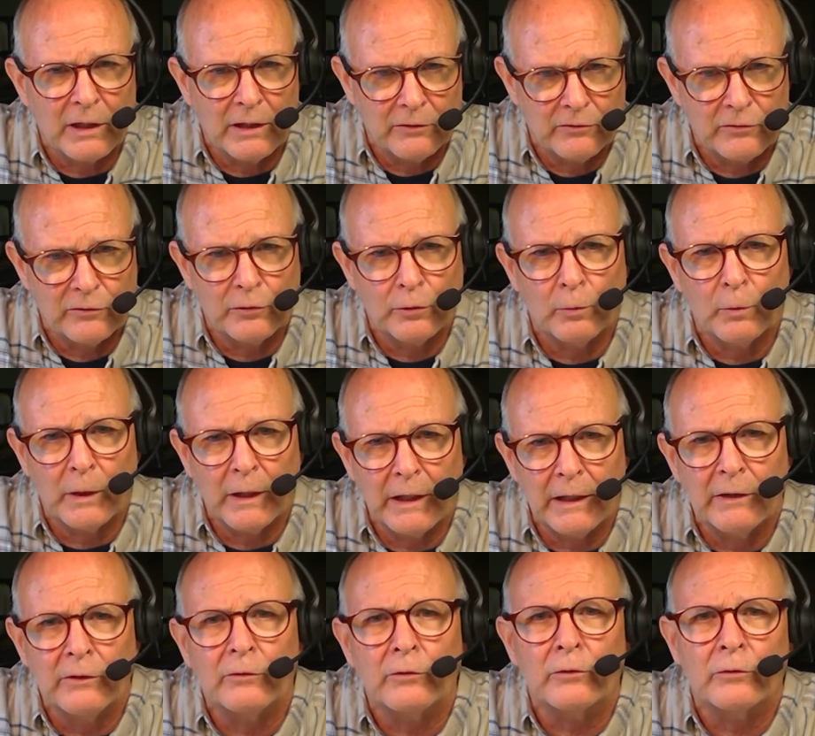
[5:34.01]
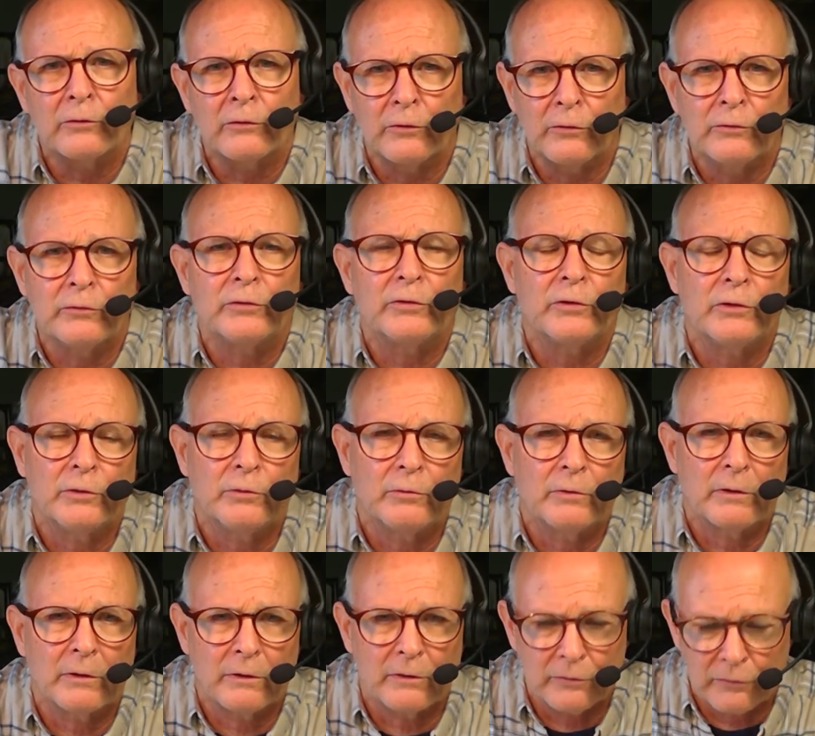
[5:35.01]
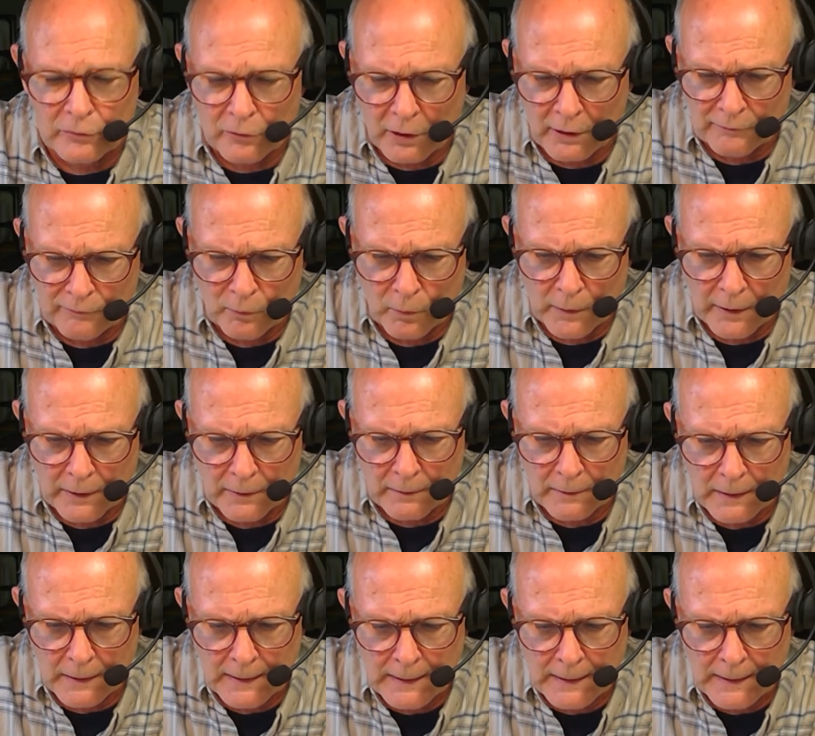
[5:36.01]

It's to introduce you to the software.